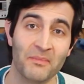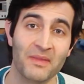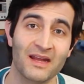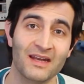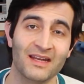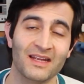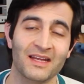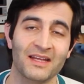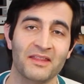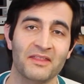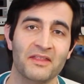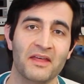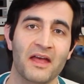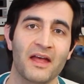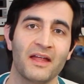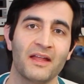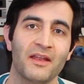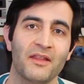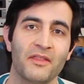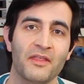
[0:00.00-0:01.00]
meaning
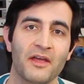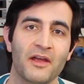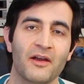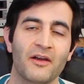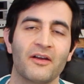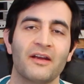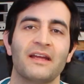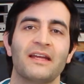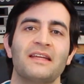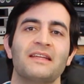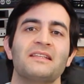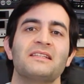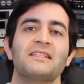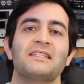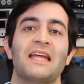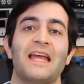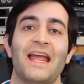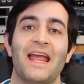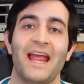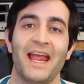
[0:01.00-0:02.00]
that there
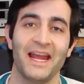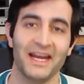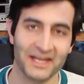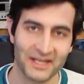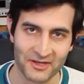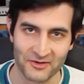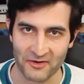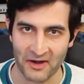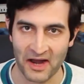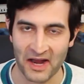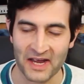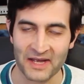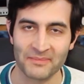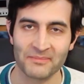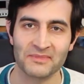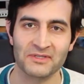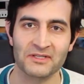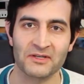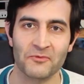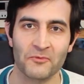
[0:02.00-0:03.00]
is 80
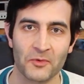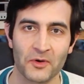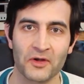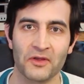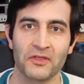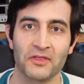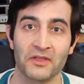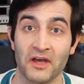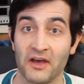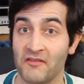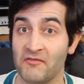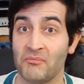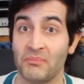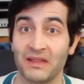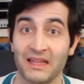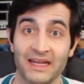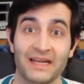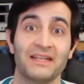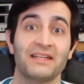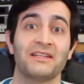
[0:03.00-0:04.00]
grams worth of
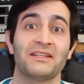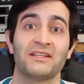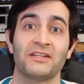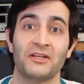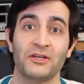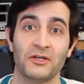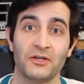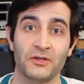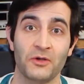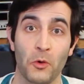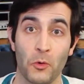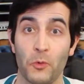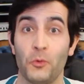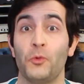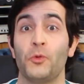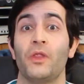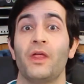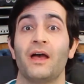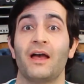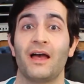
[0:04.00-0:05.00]
plated
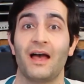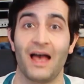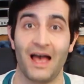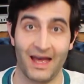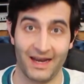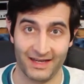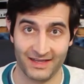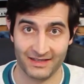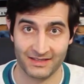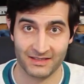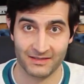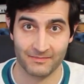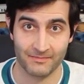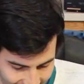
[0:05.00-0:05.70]
gold on it.